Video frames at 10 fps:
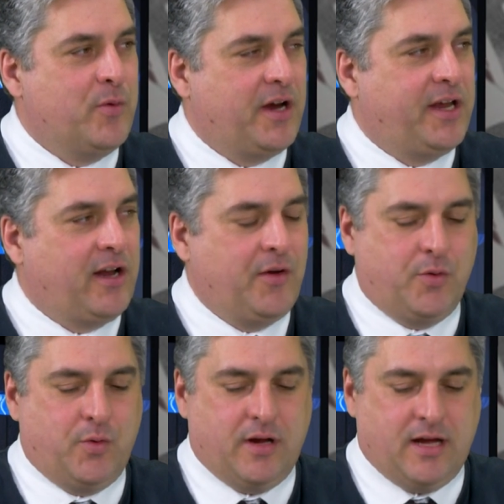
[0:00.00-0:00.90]
working in
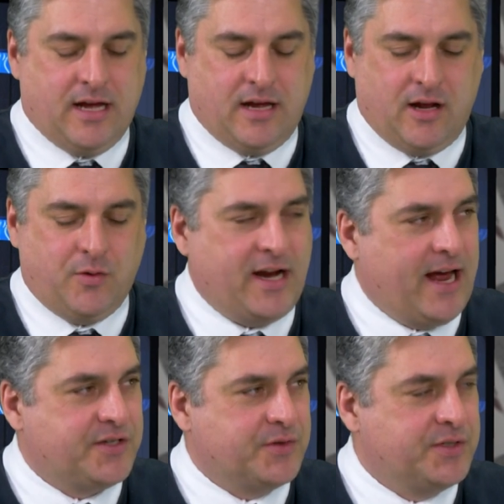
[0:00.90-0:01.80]
local, uh, local
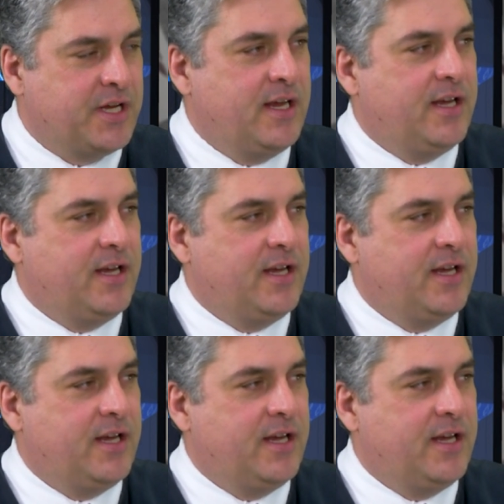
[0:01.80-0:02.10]
councils.